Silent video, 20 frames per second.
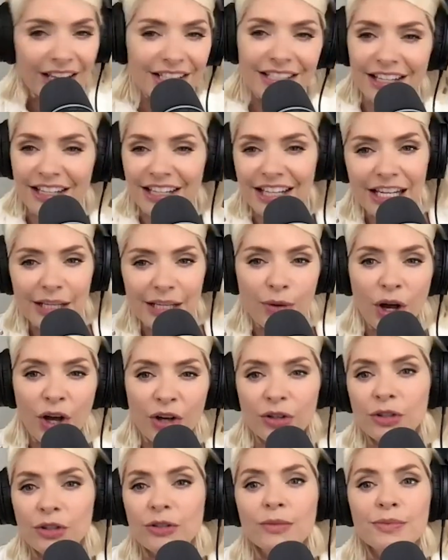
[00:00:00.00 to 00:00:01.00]
done any
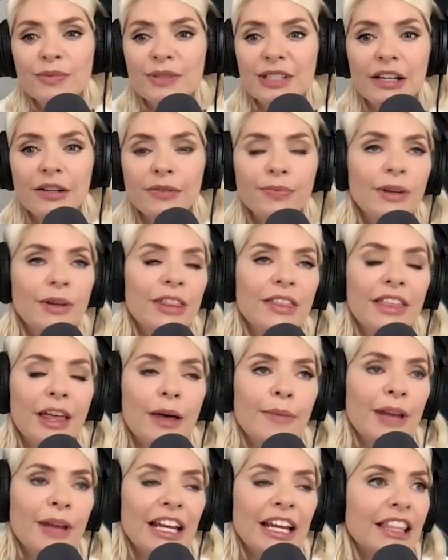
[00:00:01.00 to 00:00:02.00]
work on themselves, whether
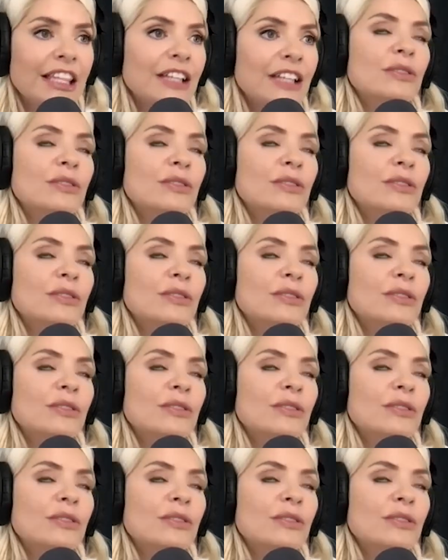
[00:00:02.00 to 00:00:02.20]
that be anything